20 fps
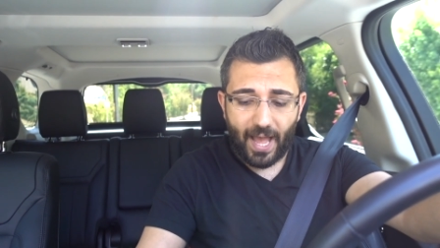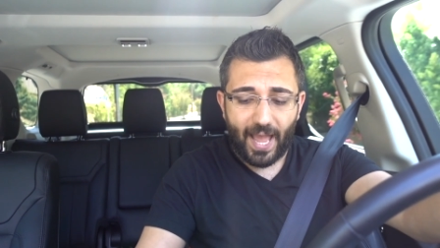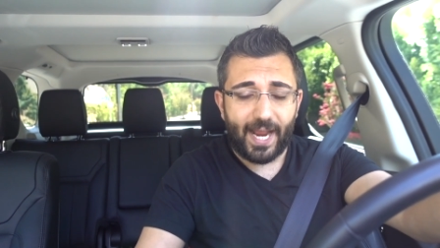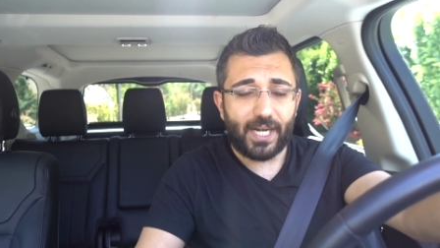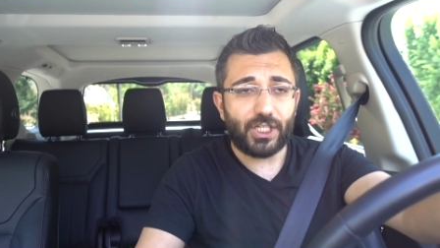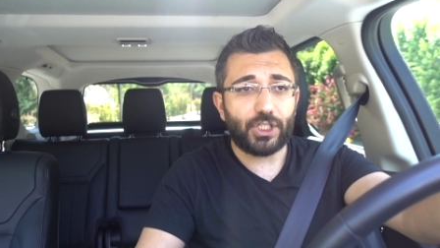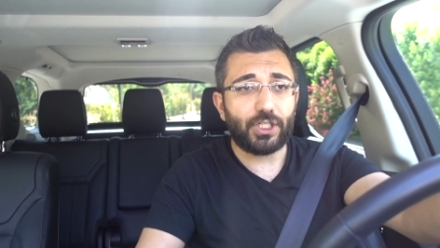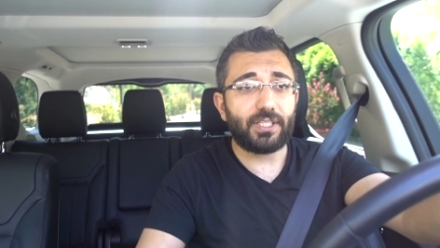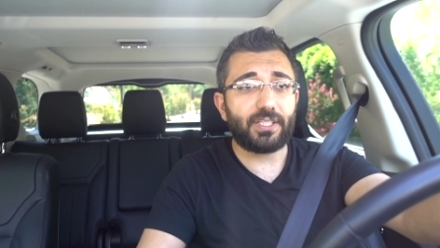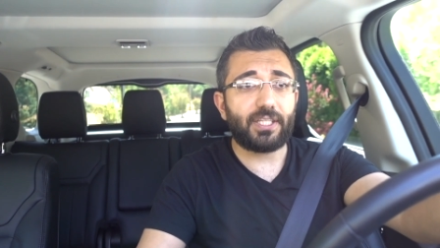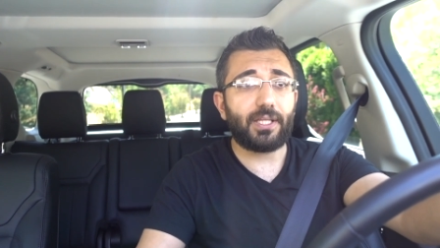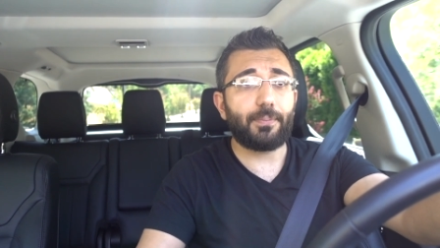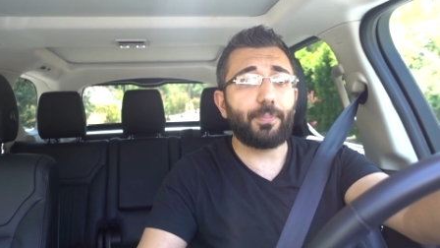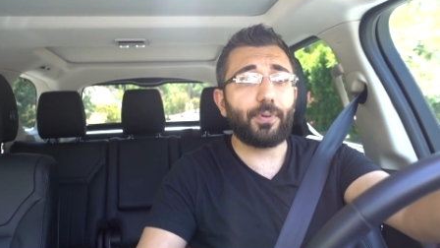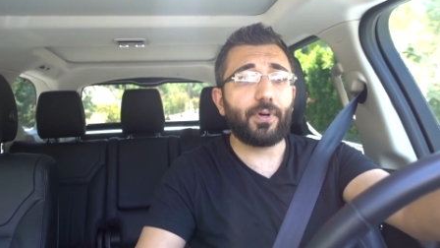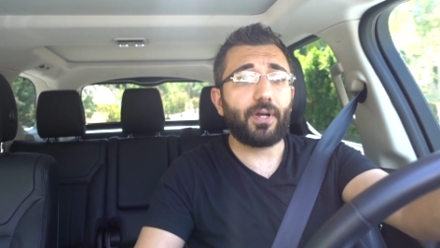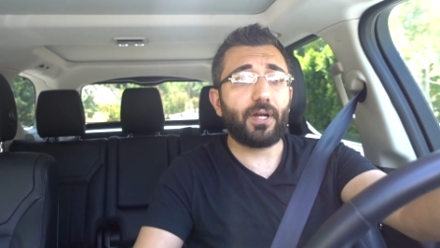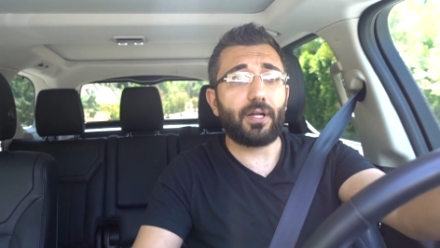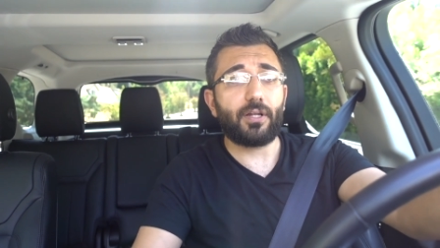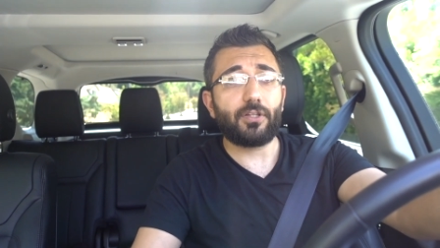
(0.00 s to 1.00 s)
I actually did
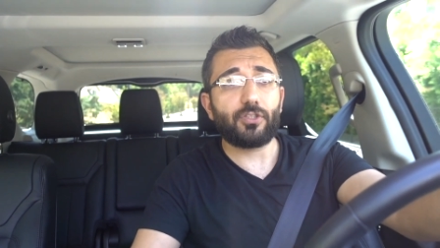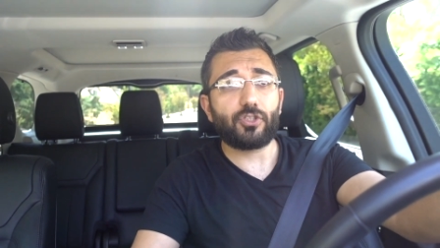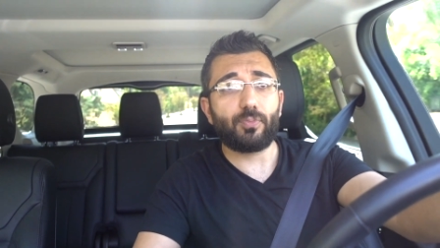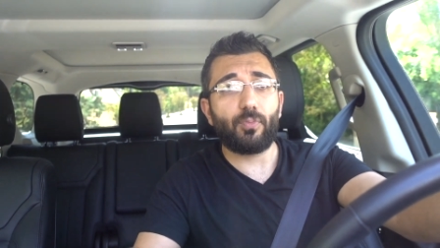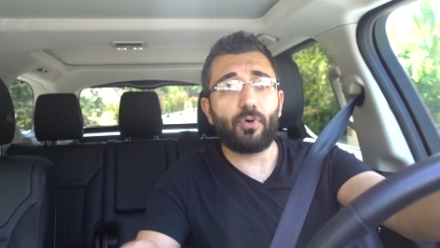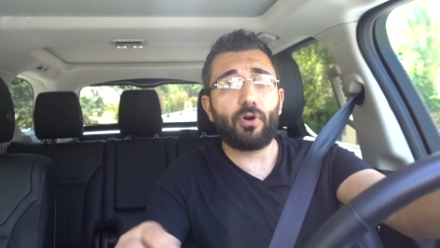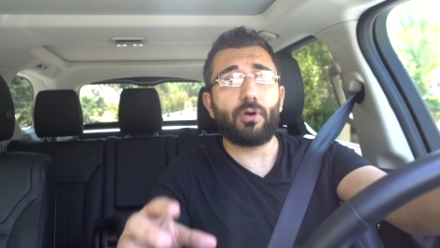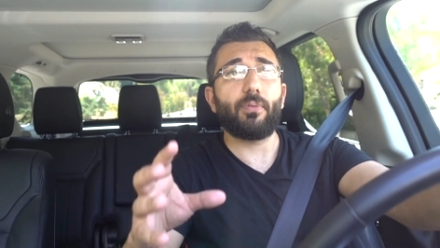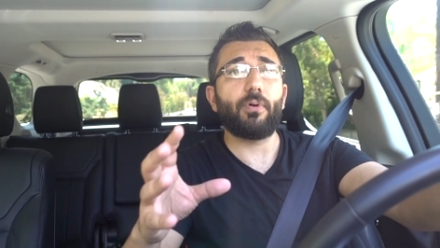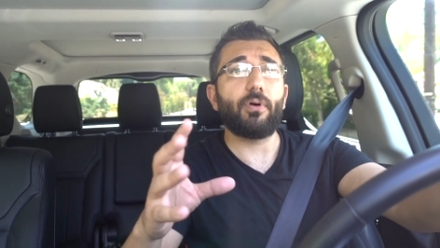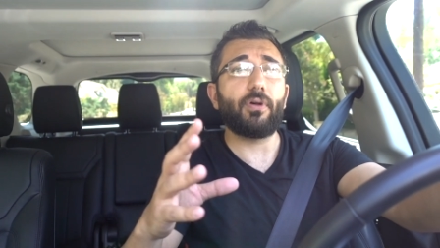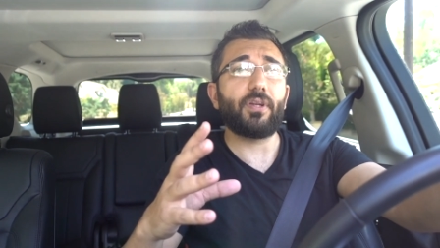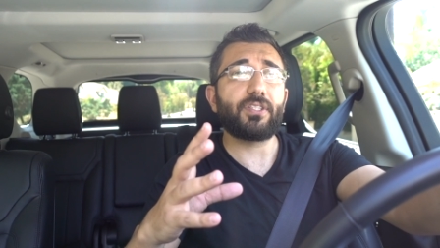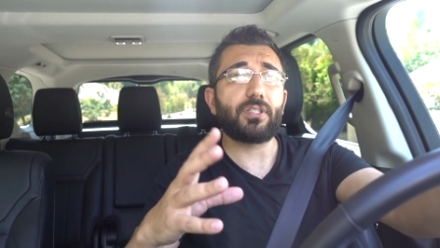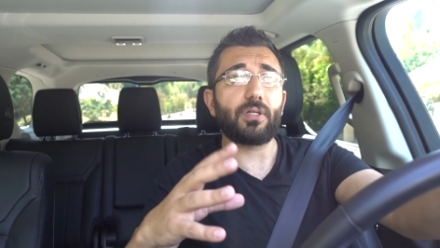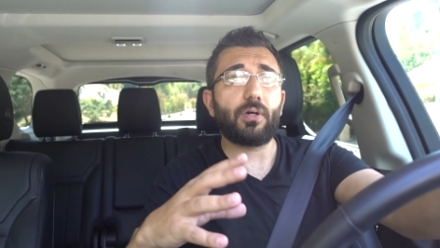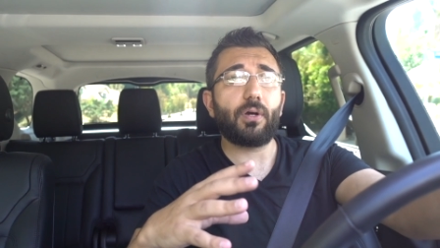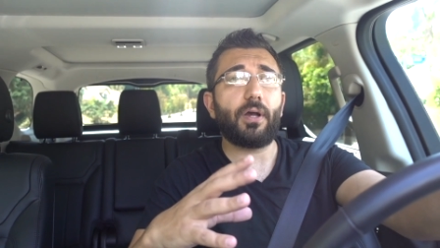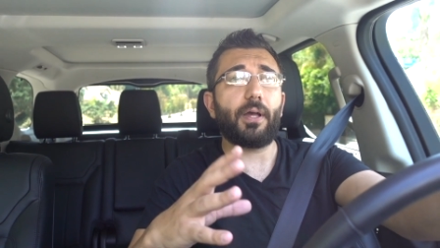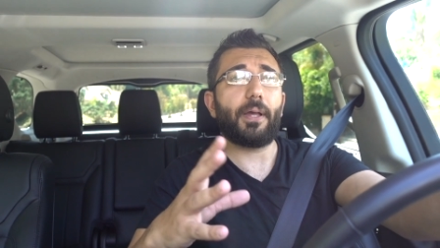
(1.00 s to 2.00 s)
put it in sport mode,
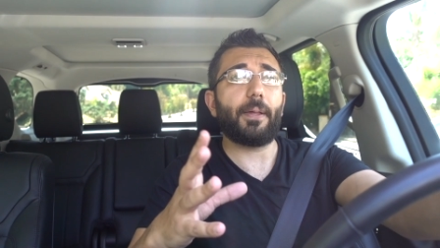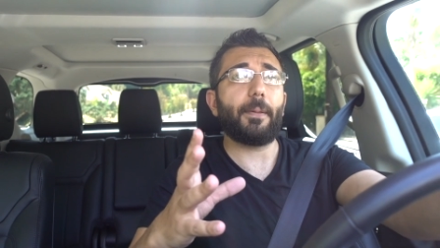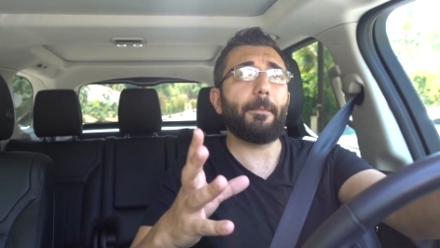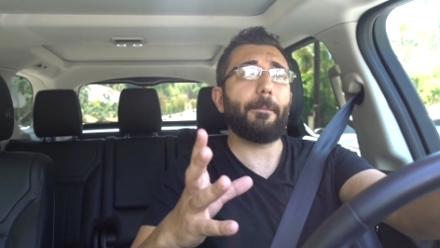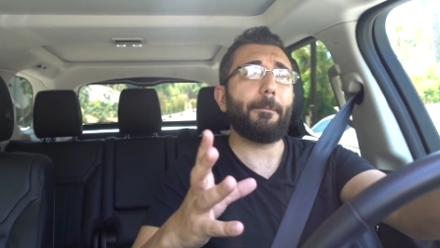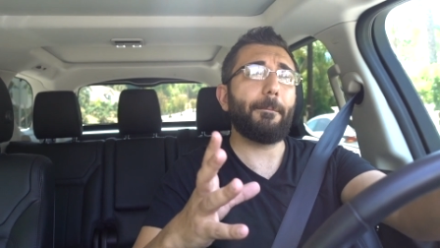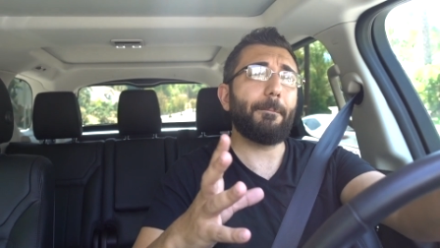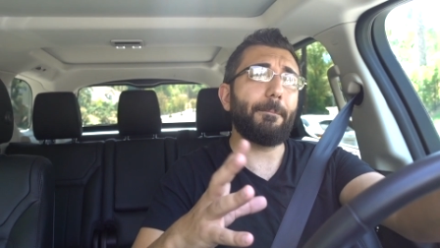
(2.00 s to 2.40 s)
so it